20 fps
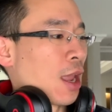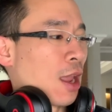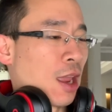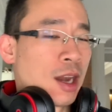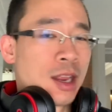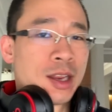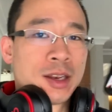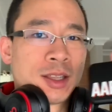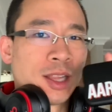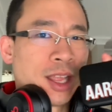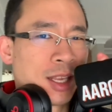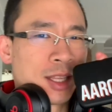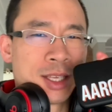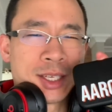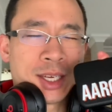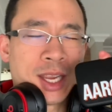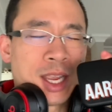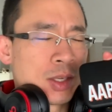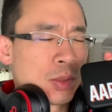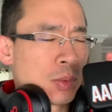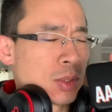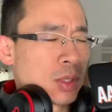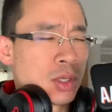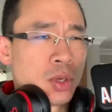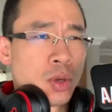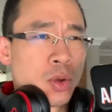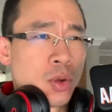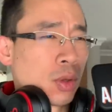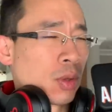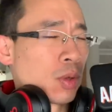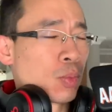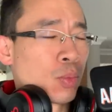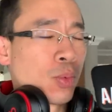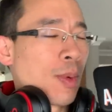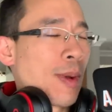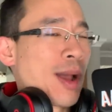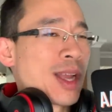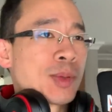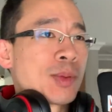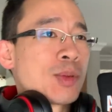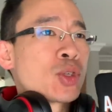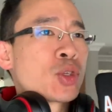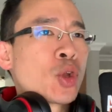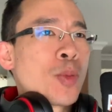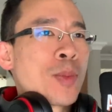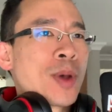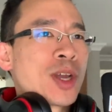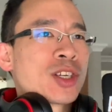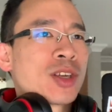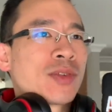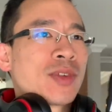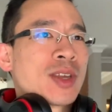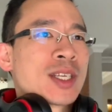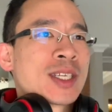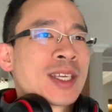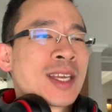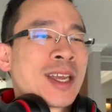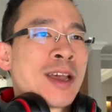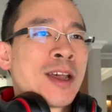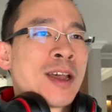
And it like this case was so, it reminds me so much of it.